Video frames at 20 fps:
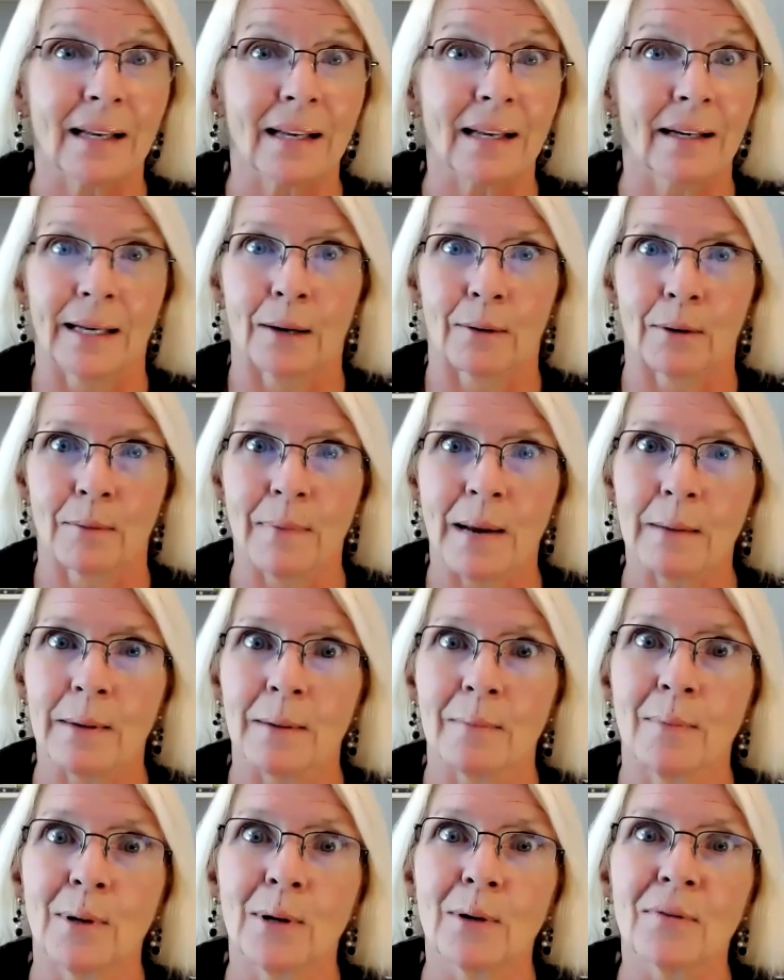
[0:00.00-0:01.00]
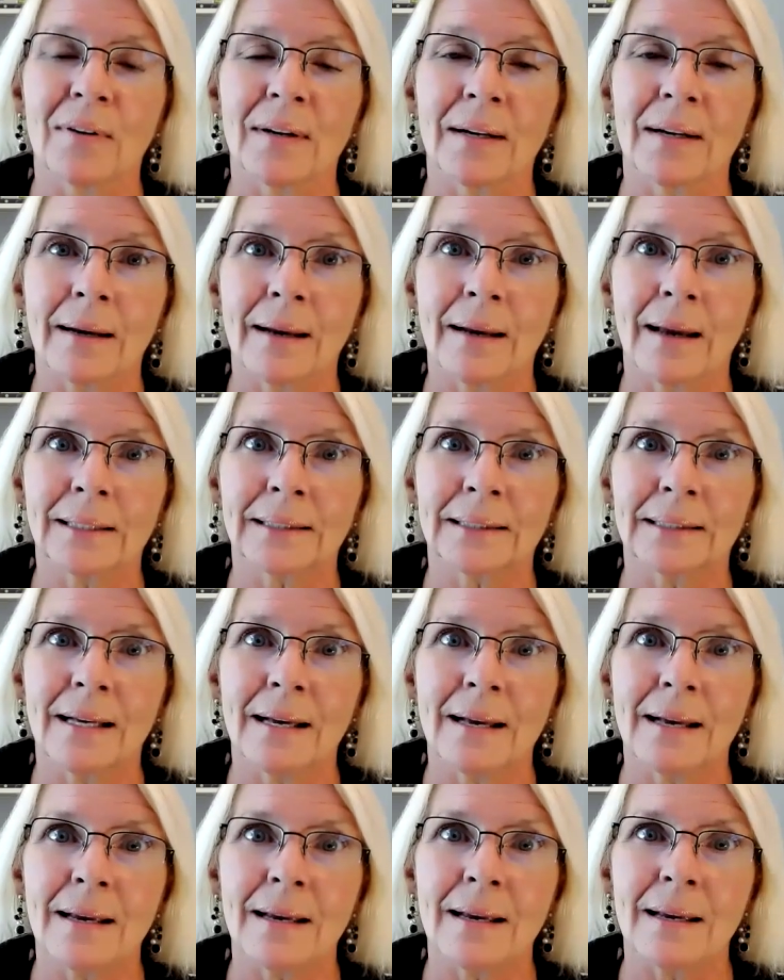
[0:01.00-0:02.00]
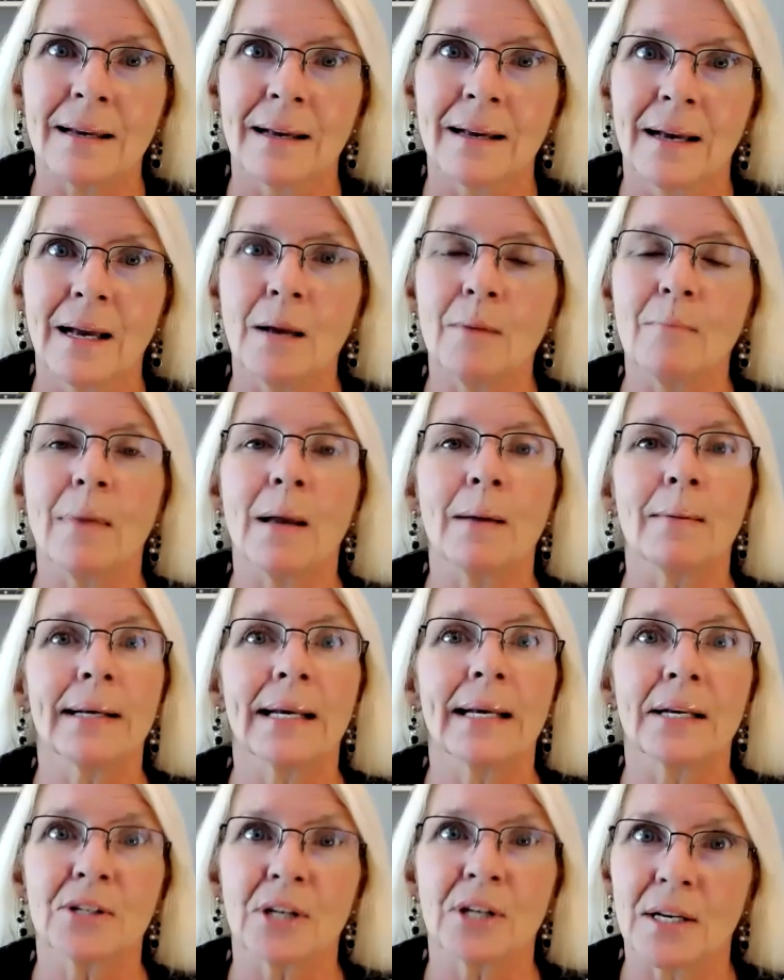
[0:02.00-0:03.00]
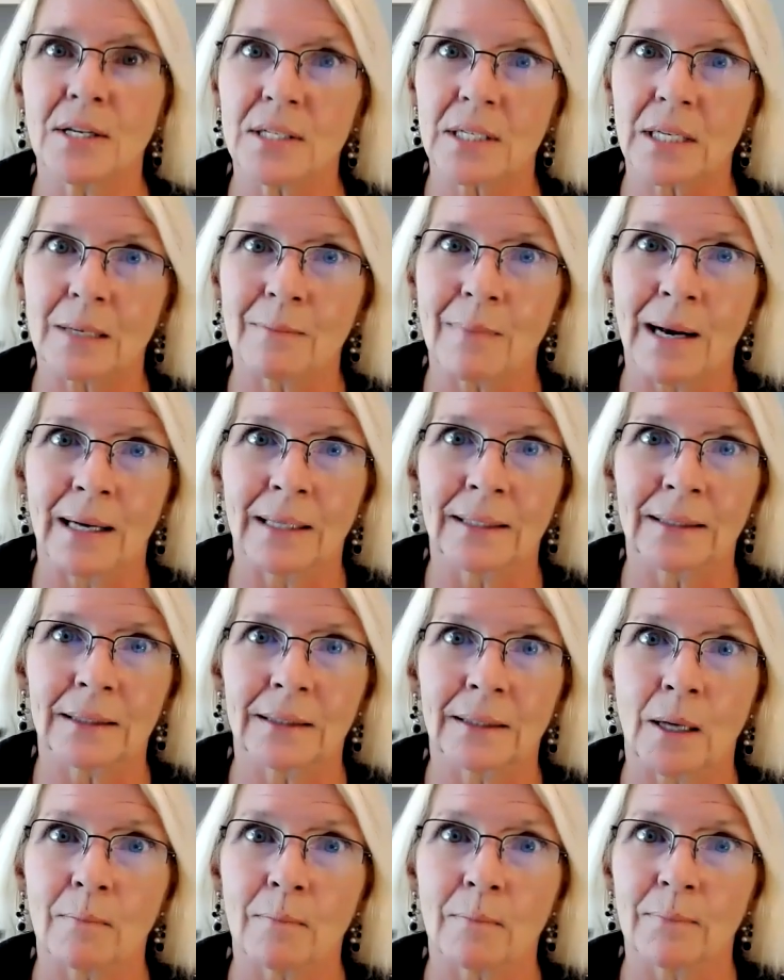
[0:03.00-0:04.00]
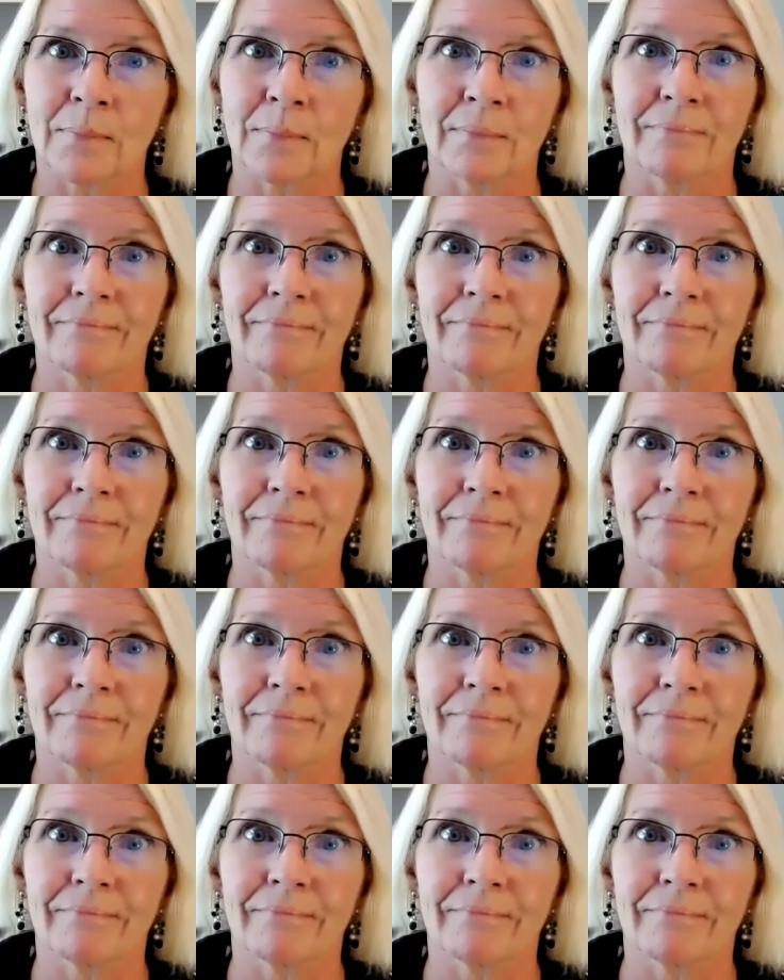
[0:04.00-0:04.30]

They were maybe moving the next day. Maybe they changed their mind and not